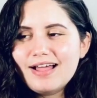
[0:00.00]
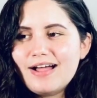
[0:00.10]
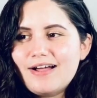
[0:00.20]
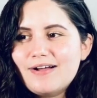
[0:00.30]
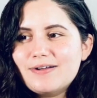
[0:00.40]

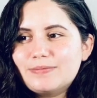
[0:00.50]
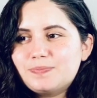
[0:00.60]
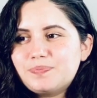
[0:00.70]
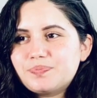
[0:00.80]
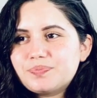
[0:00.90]

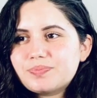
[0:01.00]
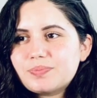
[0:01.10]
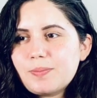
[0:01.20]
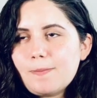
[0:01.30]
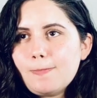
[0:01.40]

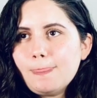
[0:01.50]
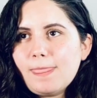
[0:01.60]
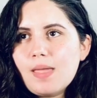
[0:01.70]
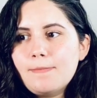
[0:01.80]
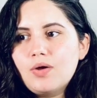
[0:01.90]

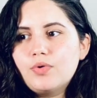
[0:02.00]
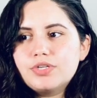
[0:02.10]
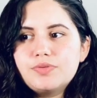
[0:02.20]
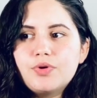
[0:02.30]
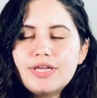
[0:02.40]
But
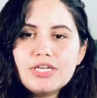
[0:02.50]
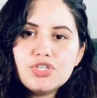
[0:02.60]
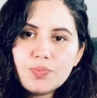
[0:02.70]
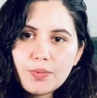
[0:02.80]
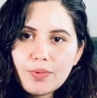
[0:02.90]
we're getting
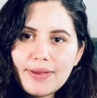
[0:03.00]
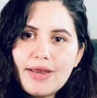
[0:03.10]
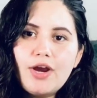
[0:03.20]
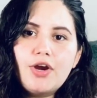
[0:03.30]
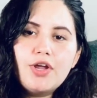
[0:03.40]
super
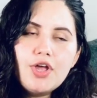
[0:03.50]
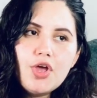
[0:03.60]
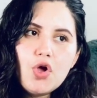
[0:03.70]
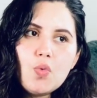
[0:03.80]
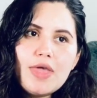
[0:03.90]
prepared.
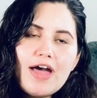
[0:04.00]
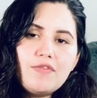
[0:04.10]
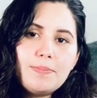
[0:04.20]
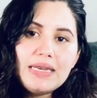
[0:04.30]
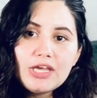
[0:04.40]
We have a
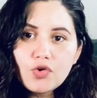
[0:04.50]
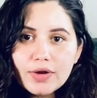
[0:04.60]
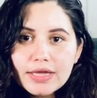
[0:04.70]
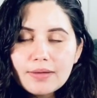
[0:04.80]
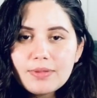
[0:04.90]
mini
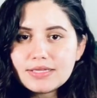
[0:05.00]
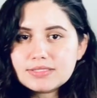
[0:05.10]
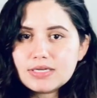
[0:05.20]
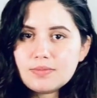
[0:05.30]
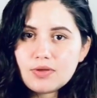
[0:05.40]
crib that's
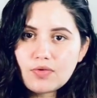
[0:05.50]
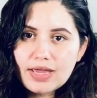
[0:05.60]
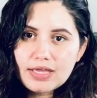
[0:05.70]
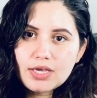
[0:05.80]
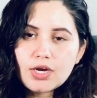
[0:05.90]
going to be
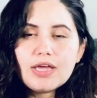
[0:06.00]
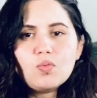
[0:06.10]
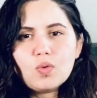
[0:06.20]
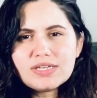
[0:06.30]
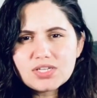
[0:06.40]
right here. It
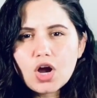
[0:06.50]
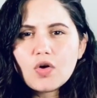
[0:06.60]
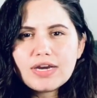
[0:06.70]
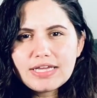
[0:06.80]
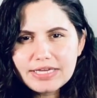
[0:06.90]
was
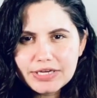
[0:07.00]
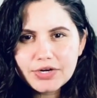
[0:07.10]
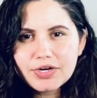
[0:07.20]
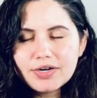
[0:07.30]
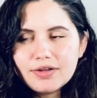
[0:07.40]
already
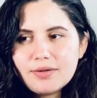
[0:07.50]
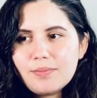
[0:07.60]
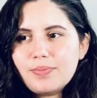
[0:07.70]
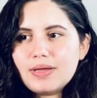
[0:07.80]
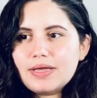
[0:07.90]
here,
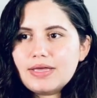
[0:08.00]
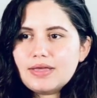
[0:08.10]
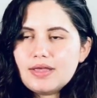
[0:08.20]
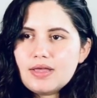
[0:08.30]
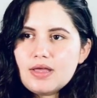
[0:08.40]
but
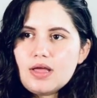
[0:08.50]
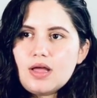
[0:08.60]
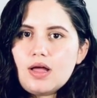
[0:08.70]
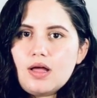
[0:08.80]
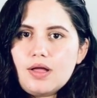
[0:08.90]

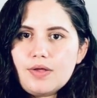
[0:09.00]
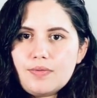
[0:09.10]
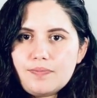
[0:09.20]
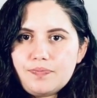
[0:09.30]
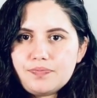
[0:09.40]

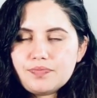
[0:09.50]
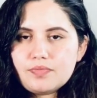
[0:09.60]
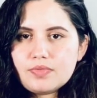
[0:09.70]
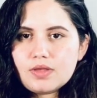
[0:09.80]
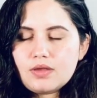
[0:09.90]

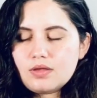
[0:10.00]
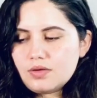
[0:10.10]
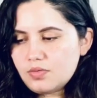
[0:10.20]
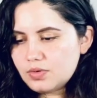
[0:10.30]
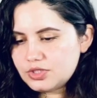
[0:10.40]

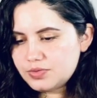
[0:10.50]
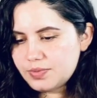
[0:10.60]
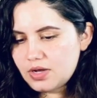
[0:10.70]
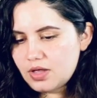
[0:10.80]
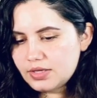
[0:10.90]

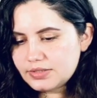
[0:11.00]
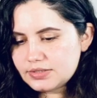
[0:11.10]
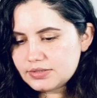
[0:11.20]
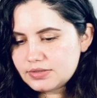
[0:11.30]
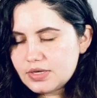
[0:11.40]

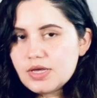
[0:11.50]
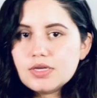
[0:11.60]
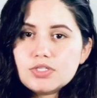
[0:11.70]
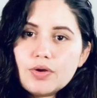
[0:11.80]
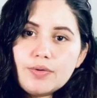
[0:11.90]
whatchamacallit.
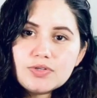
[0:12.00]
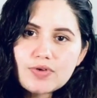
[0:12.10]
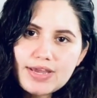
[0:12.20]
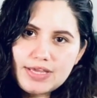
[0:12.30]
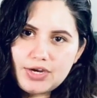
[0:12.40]
So it was
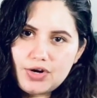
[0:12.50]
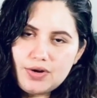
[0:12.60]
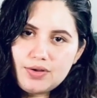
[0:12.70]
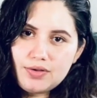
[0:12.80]
right here.